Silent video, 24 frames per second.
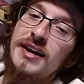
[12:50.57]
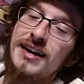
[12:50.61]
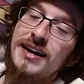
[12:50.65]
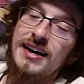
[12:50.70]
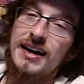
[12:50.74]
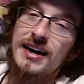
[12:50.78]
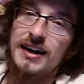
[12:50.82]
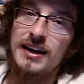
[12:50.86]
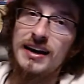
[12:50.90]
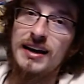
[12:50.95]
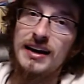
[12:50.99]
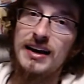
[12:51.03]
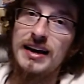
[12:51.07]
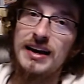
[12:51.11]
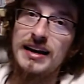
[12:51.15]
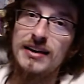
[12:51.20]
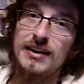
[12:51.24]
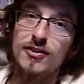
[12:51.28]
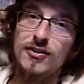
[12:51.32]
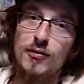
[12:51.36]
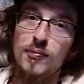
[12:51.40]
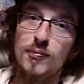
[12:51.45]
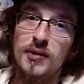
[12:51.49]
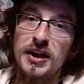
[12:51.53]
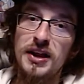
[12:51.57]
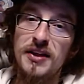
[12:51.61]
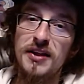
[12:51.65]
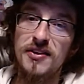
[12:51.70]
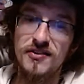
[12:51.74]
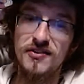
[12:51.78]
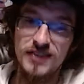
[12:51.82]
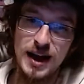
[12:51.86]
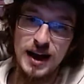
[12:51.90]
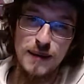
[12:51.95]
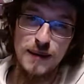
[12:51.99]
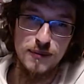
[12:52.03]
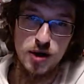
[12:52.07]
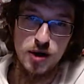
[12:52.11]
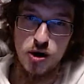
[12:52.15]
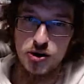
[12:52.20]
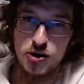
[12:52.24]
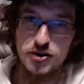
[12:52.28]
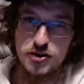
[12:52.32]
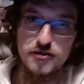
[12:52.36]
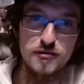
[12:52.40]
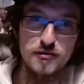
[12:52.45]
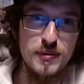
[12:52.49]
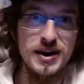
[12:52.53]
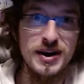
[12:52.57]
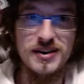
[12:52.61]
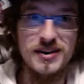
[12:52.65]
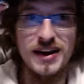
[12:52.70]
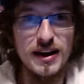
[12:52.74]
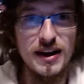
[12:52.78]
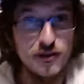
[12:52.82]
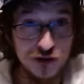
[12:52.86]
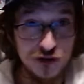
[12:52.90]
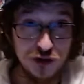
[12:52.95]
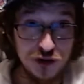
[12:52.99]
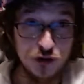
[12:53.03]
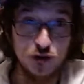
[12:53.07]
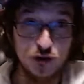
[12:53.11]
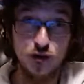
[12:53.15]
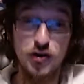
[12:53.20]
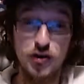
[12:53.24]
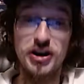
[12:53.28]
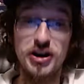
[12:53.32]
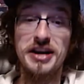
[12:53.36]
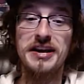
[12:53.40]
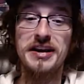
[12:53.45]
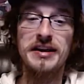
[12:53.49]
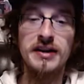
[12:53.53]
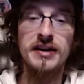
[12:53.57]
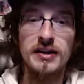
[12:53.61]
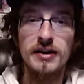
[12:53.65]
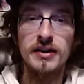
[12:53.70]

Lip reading: haha, I get to play the top card of my deck for free.